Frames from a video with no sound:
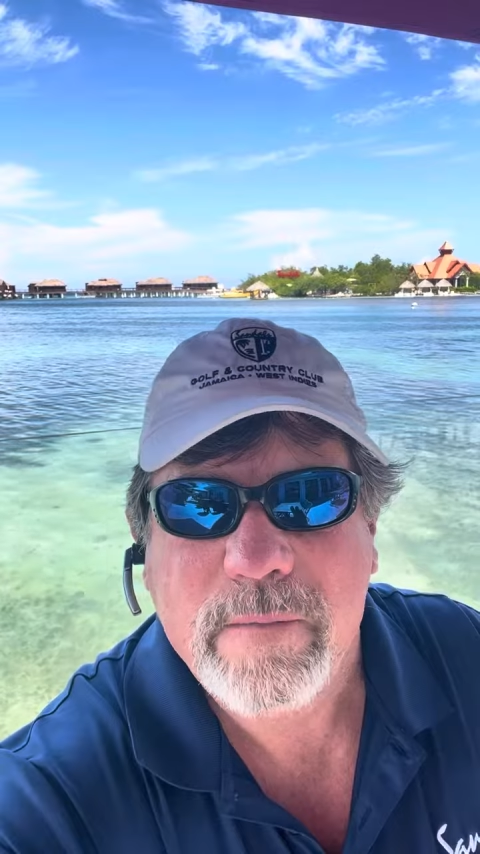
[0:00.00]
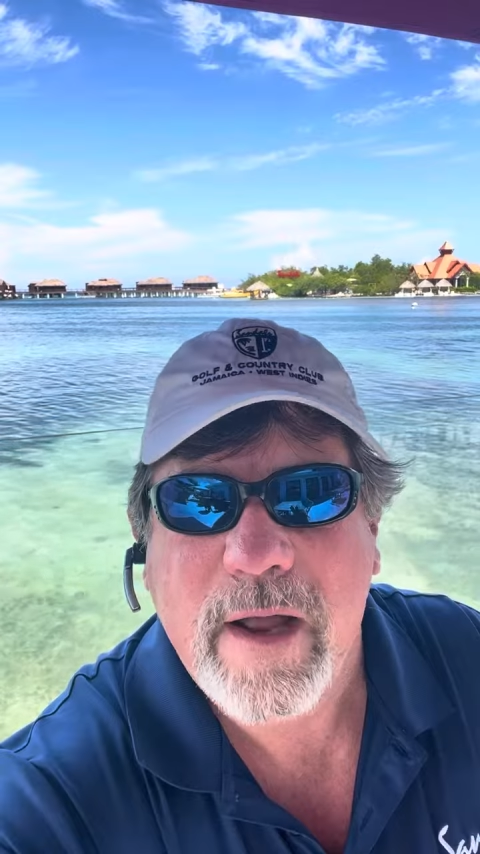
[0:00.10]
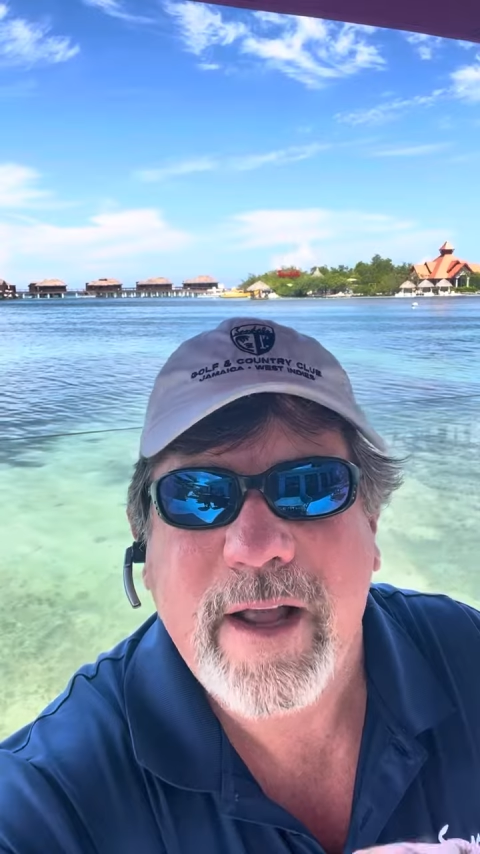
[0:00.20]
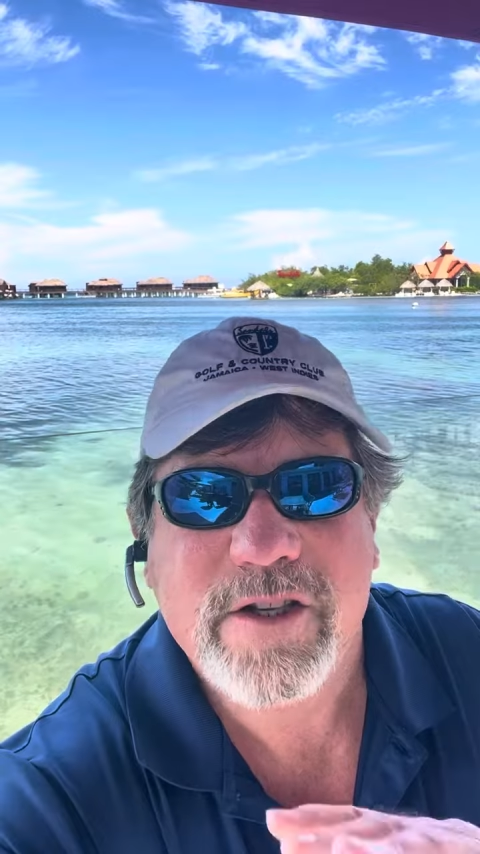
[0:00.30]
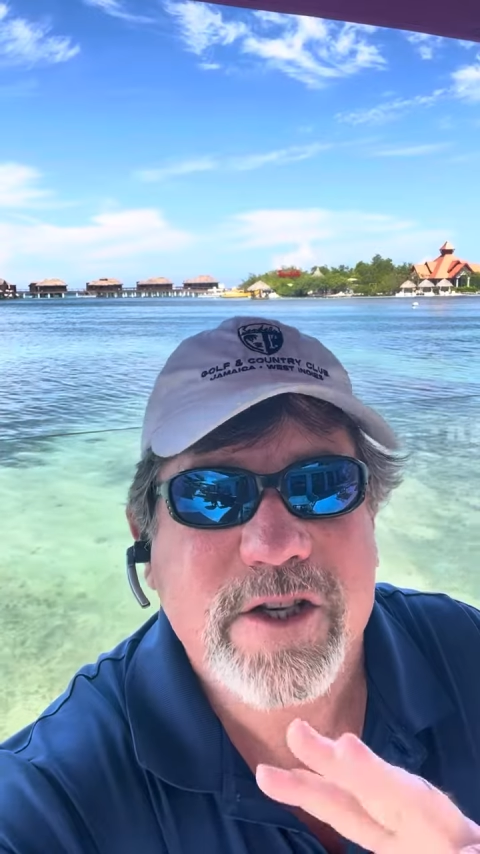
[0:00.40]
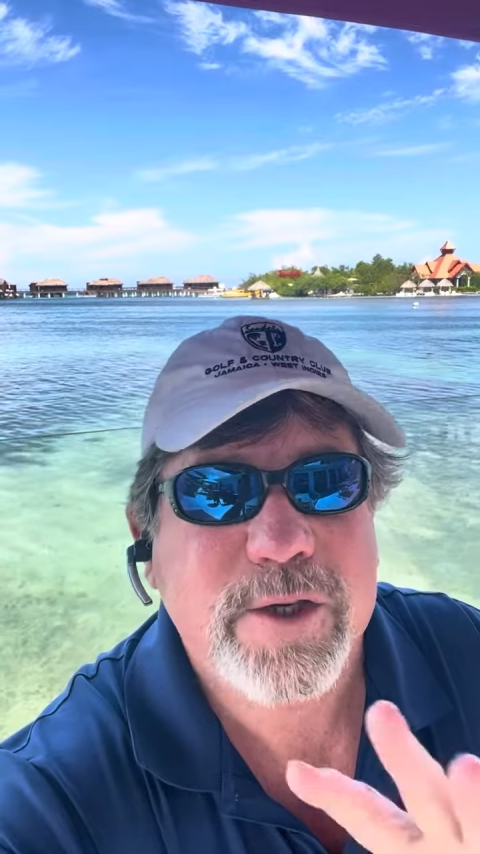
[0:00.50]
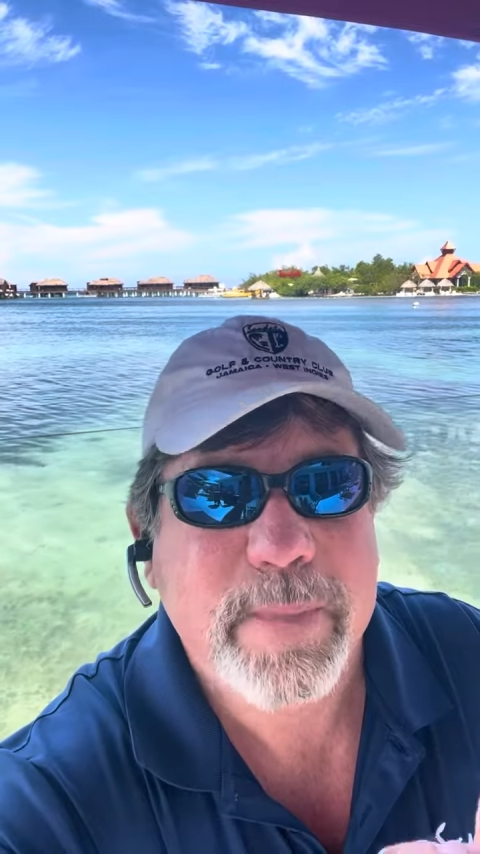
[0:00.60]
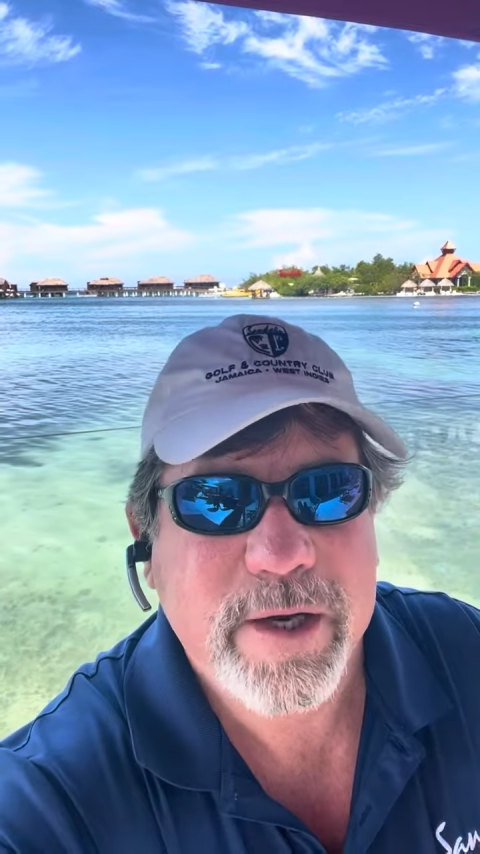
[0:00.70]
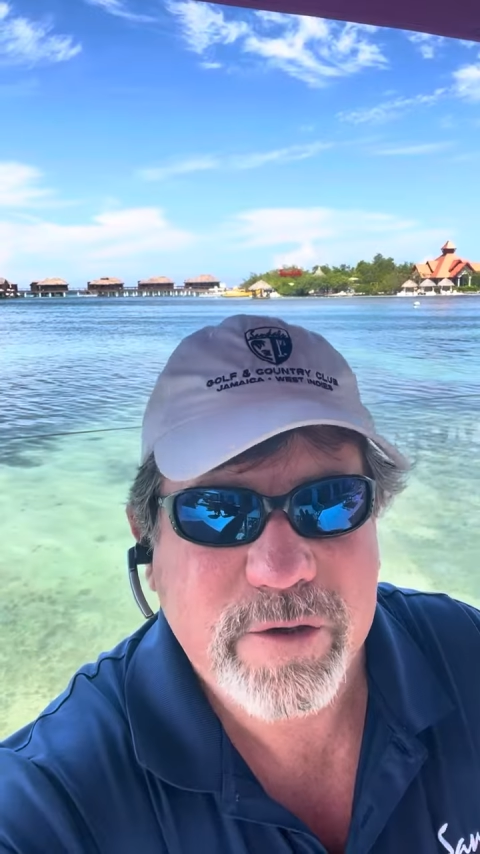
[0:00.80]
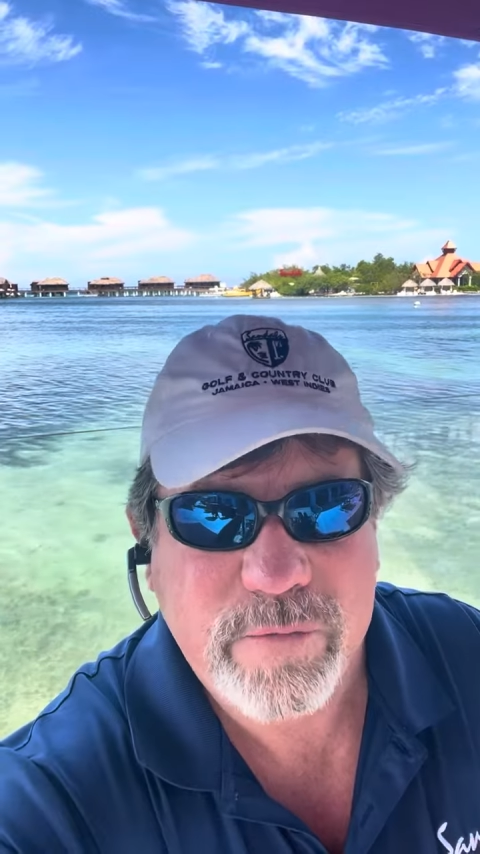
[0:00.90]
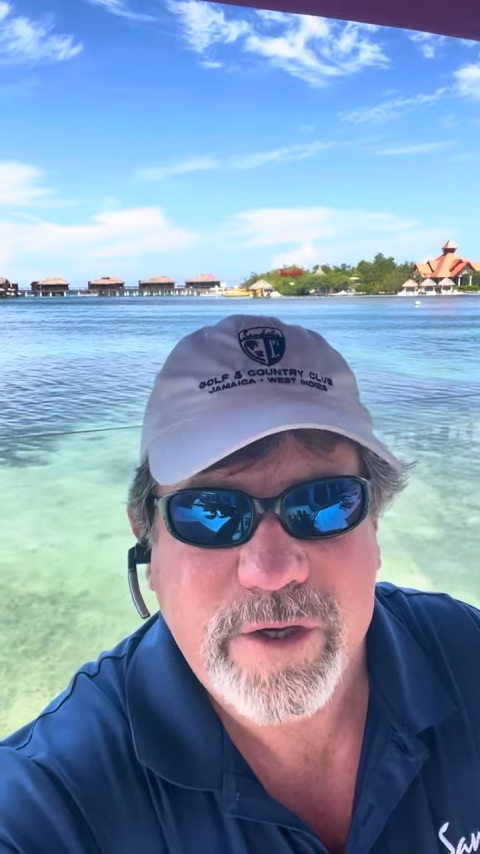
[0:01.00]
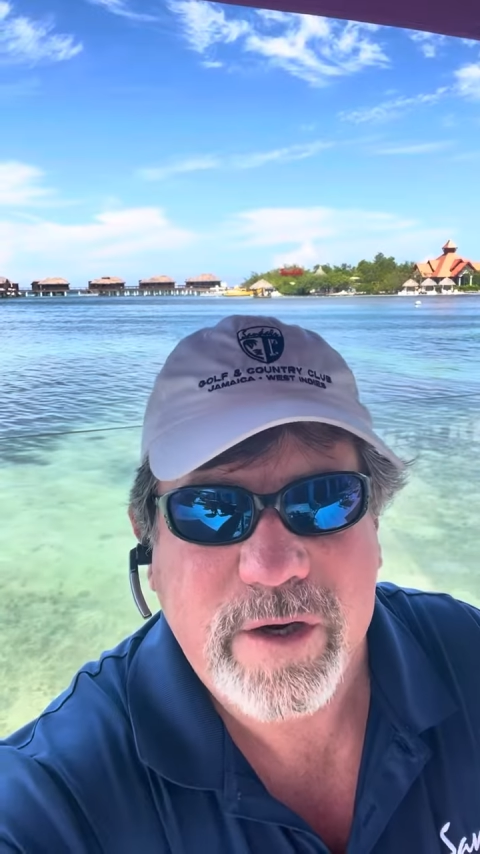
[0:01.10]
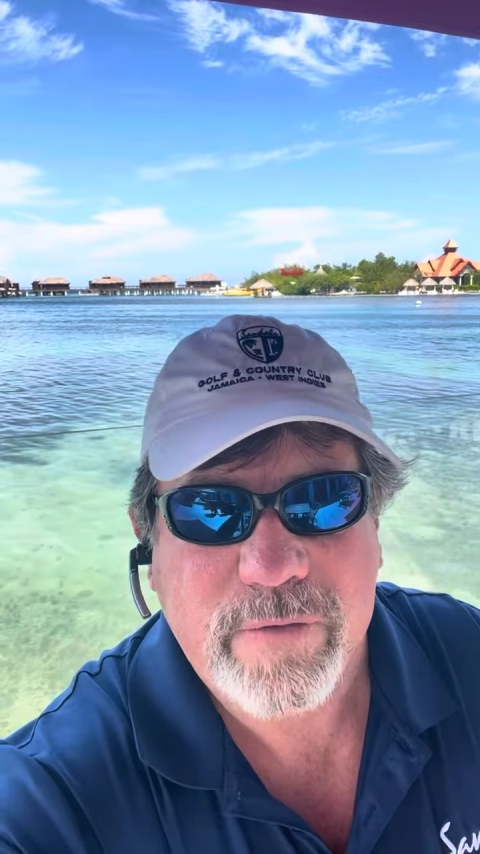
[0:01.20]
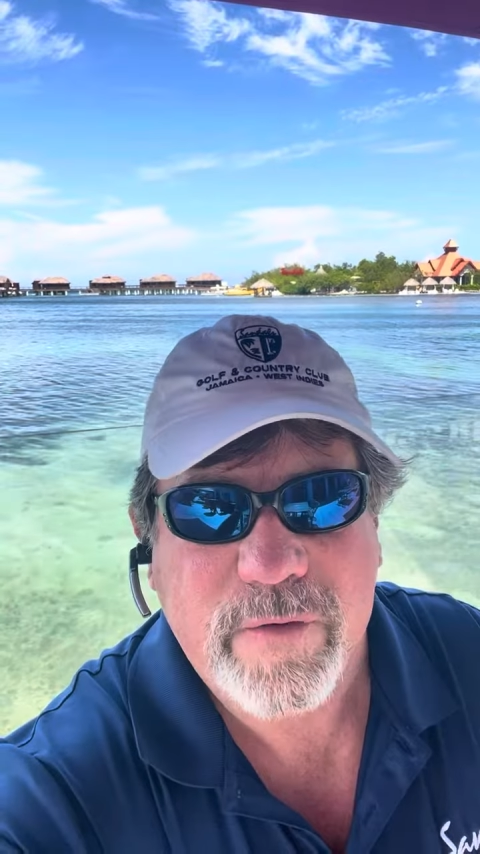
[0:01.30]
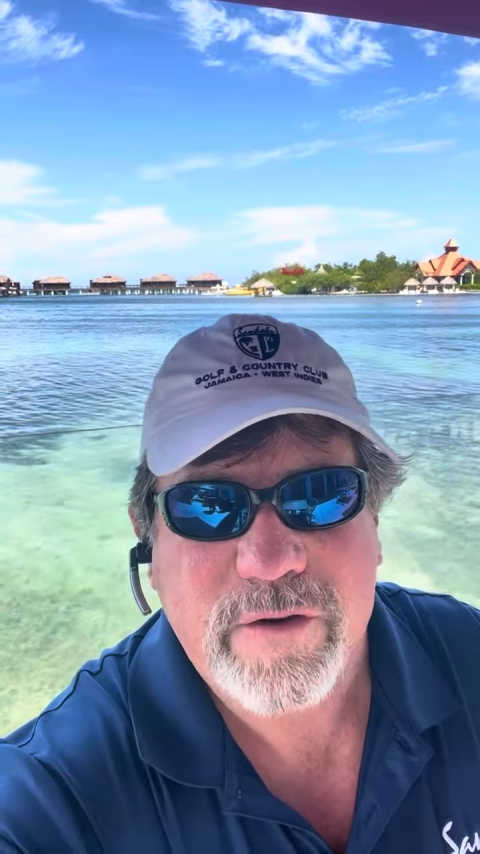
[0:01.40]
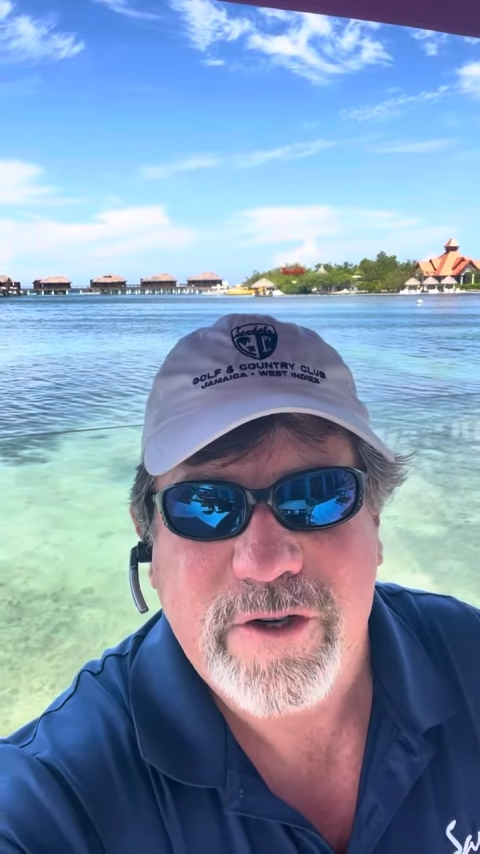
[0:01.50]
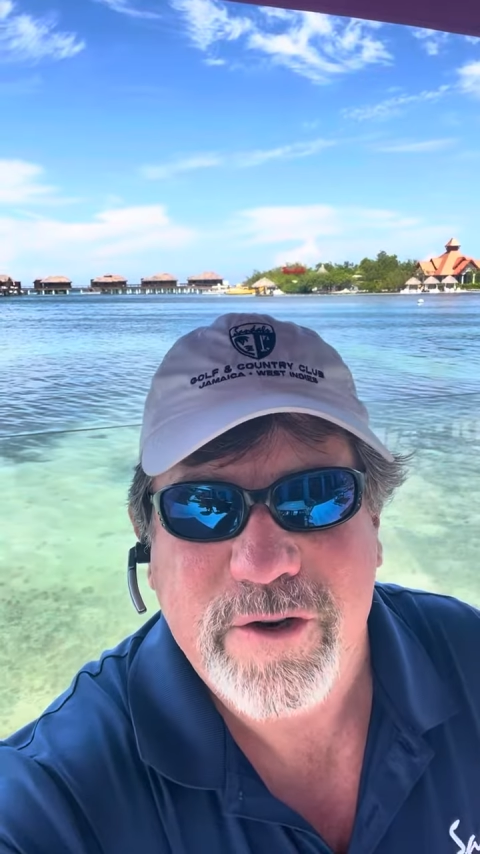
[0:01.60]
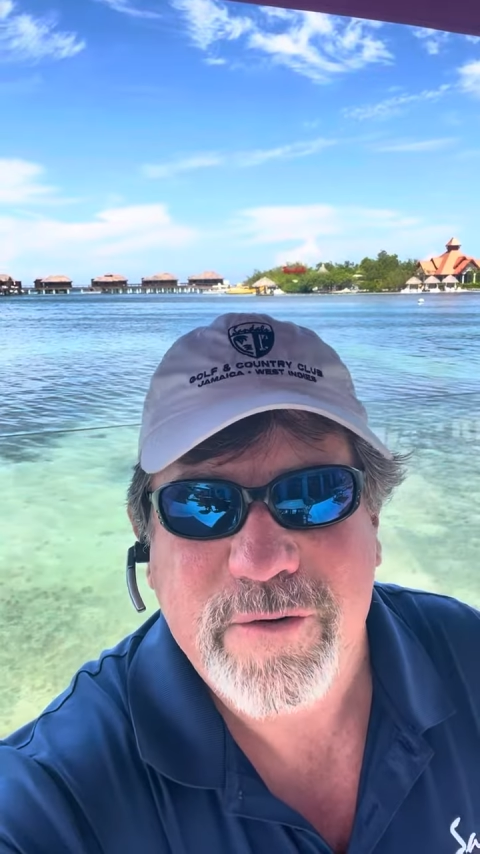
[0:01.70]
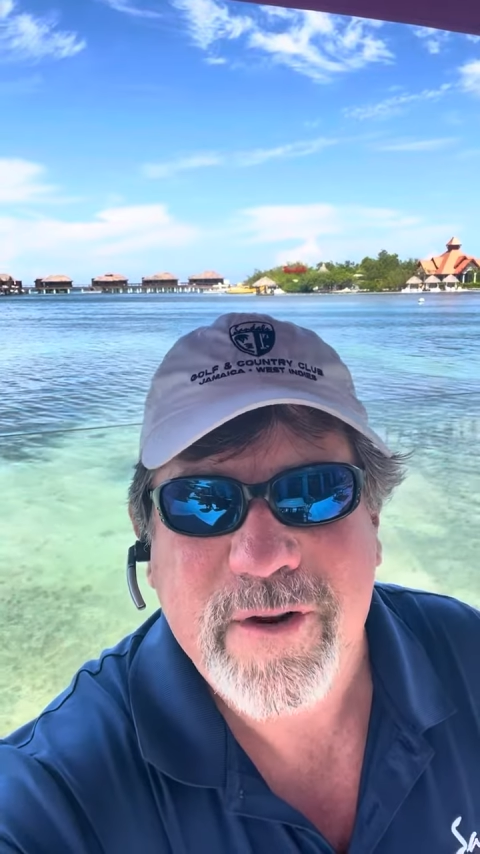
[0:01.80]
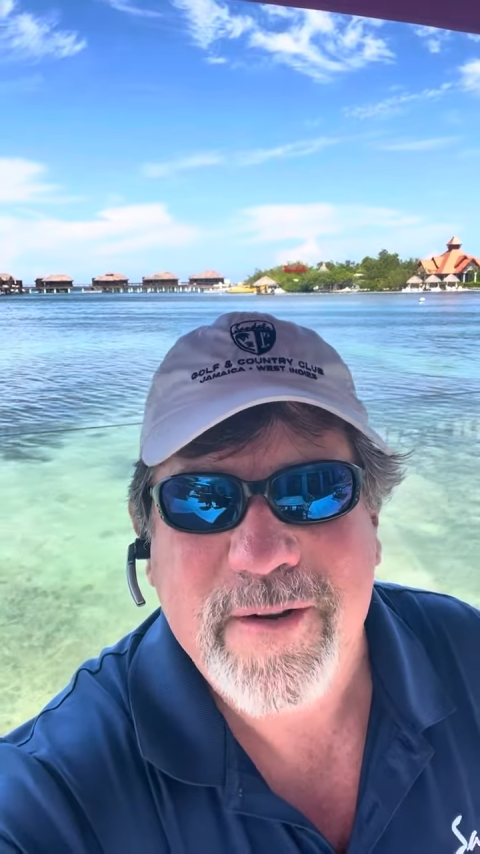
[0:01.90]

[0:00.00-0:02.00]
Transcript: and that's a special dinner for two,